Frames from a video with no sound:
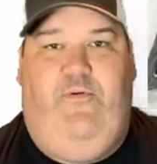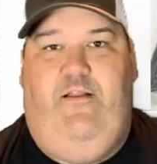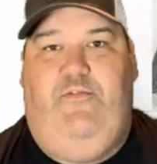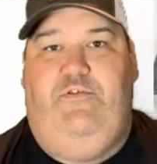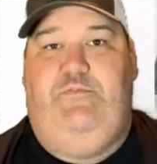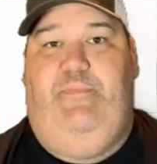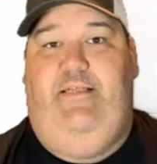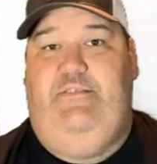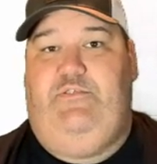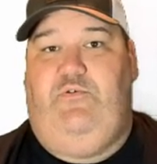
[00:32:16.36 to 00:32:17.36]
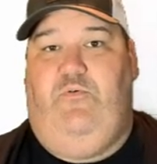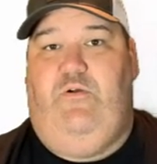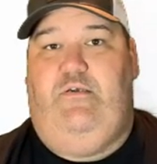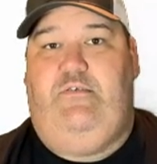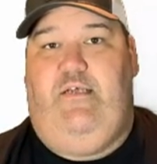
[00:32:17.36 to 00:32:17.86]
one of those bin
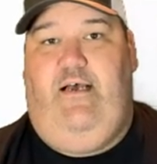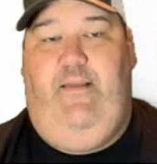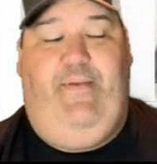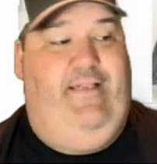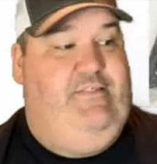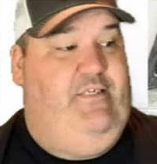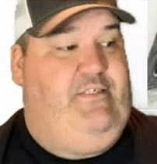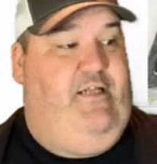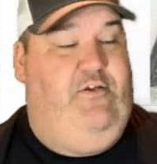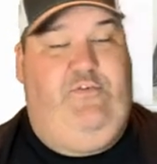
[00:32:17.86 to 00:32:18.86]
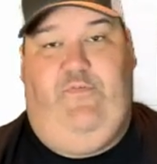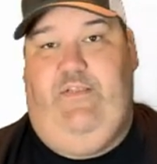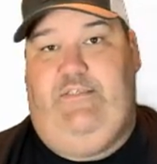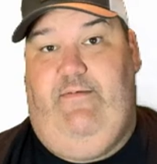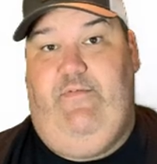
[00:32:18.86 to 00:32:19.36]
stores. Uh, I paid $6 for
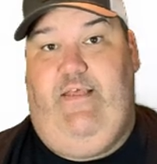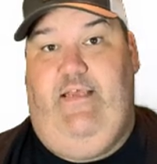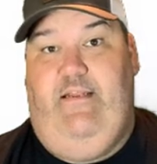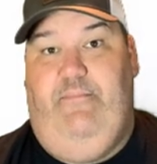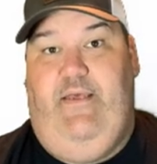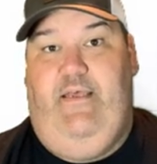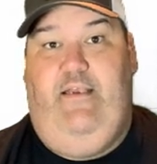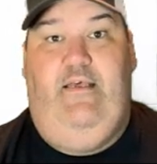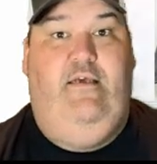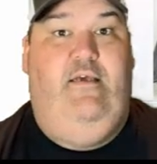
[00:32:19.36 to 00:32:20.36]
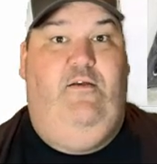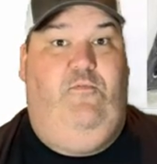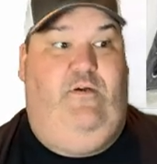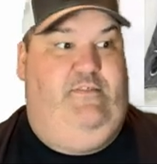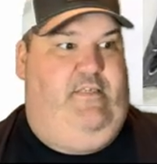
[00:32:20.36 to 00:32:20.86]
this. Everything in the bin
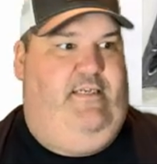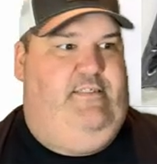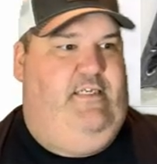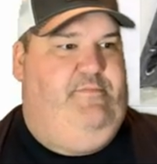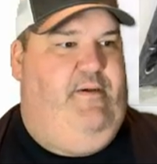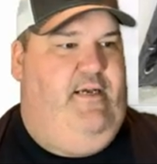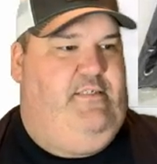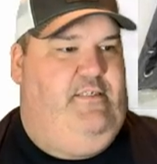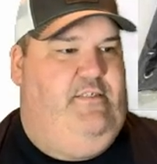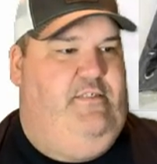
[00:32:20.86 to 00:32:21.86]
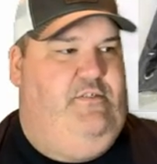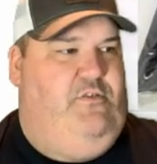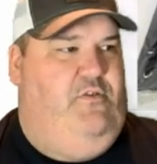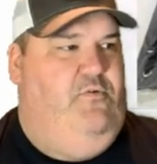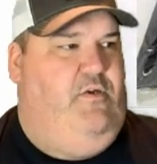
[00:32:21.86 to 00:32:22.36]
was like six bucks. This is
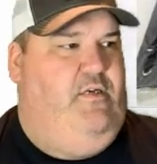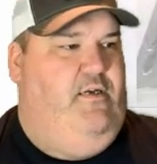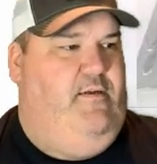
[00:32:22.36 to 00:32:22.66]
Luke,